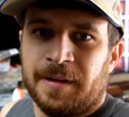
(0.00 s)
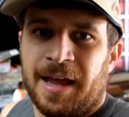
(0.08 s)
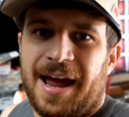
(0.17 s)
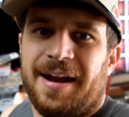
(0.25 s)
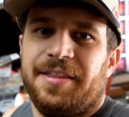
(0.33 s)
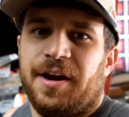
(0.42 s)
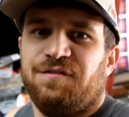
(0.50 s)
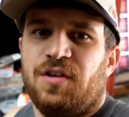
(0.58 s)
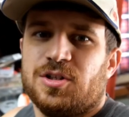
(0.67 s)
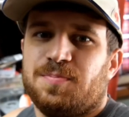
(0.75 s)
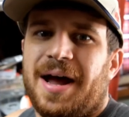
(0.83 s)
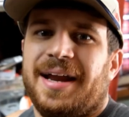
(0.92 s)
Howdy there
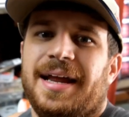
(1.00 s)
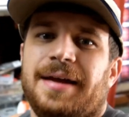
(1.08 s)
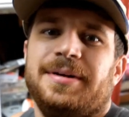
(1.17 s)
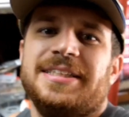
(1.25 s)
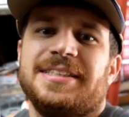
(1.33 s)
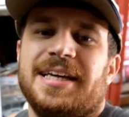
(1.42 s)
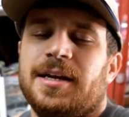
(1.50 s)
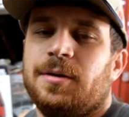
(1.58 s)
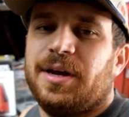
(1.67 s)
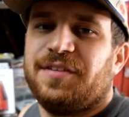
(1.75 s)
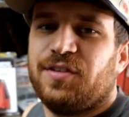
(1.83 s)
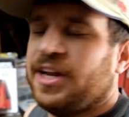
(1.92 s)
folks, my name is Skeeter
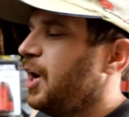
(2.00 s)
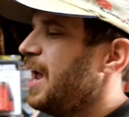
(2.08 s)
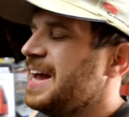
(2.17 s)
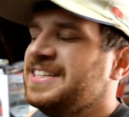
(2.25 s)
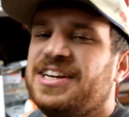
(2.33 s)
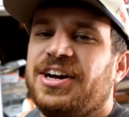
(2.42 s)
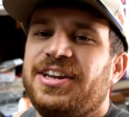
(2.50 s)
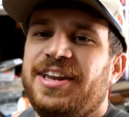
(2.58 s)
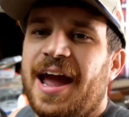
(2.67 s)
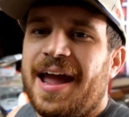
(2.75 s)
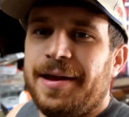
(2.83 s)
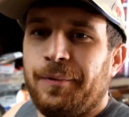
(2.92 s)
McFleeter and
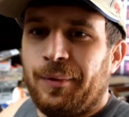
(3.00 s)
today